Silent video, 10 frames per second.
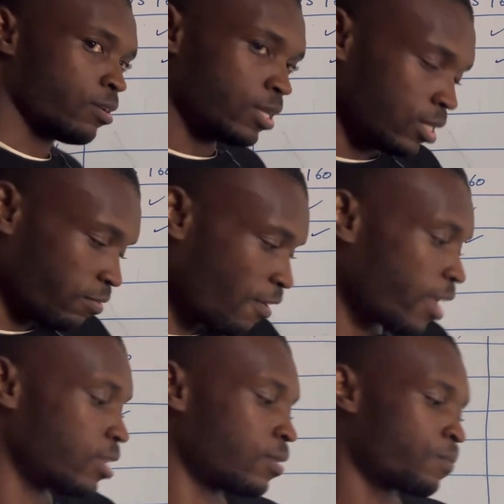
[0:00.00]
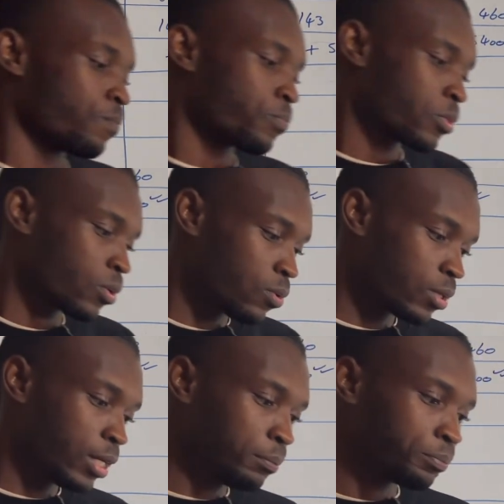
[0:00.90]
is fine
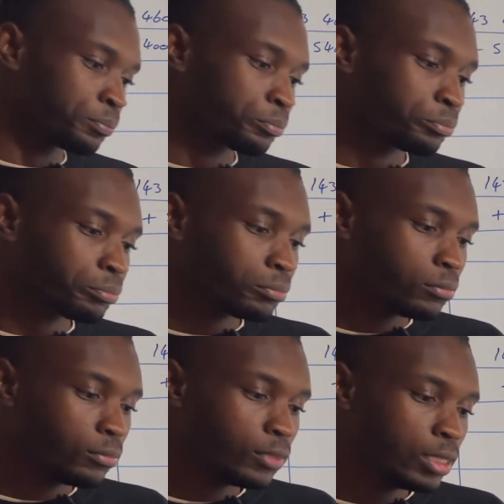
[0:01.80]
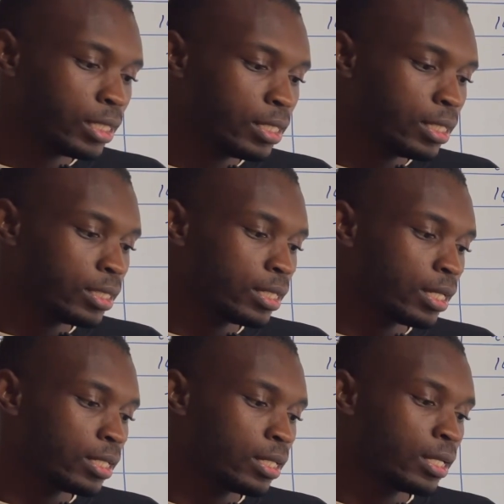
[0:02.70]
okay then they
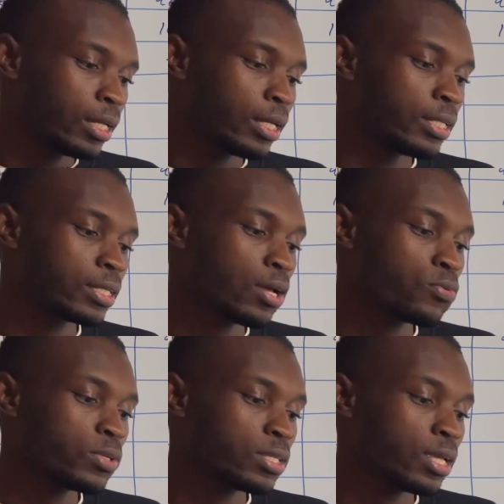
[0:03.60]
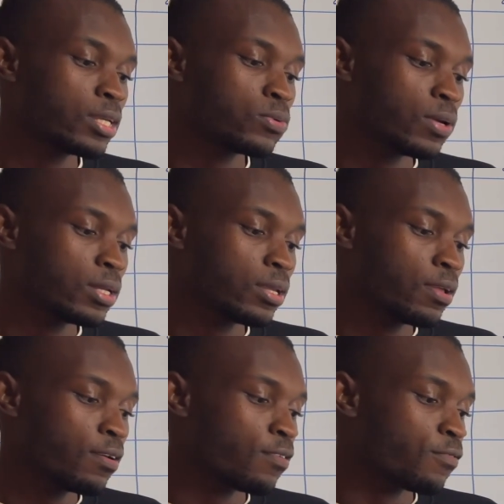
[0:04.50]
said a discount is 820
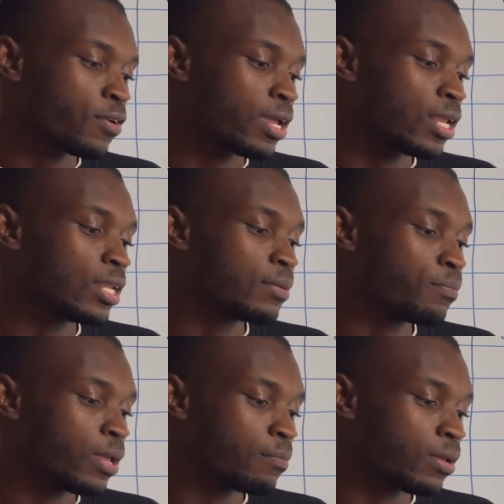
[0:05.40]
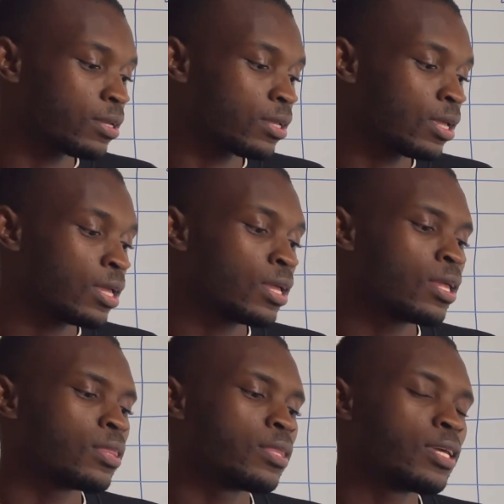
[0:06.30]
for early payment
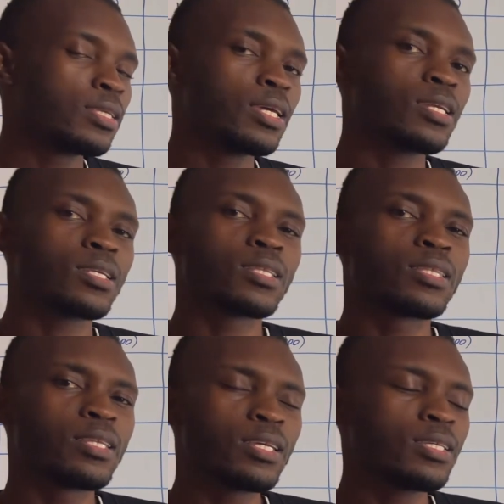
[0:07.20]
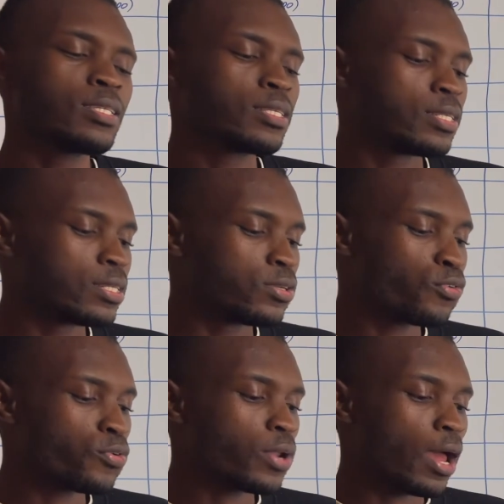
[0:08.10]
they said this did
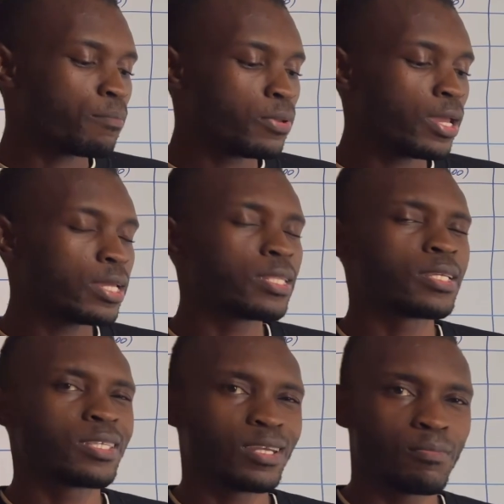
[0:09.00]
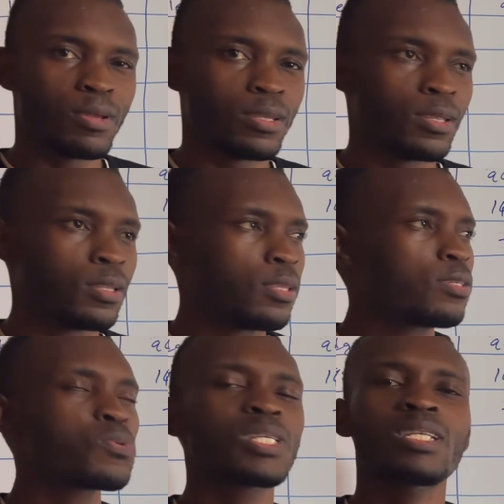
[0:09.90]
not appear in the statement this
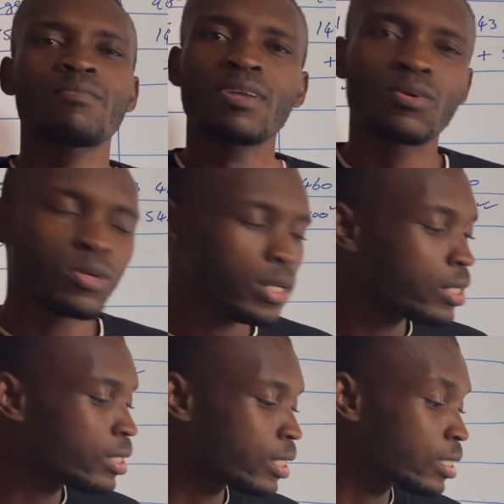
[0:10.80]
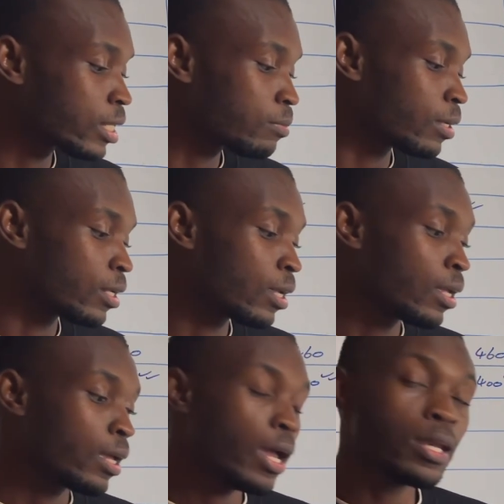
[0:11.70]
was never recorded in the statement
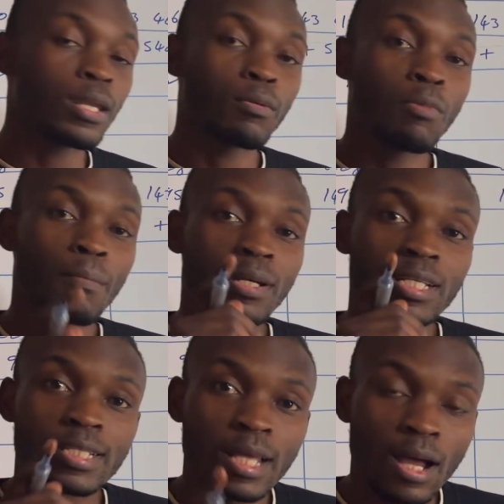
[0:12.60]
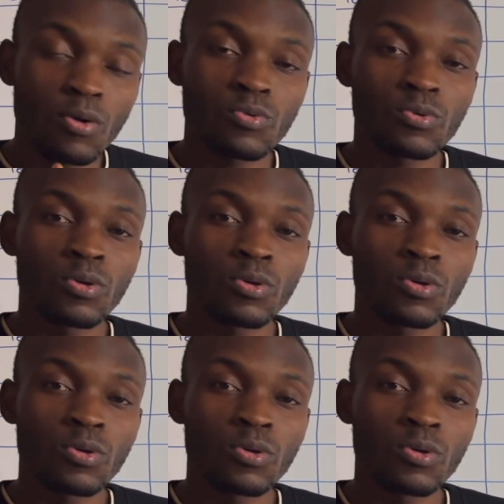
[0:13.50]
and remember discount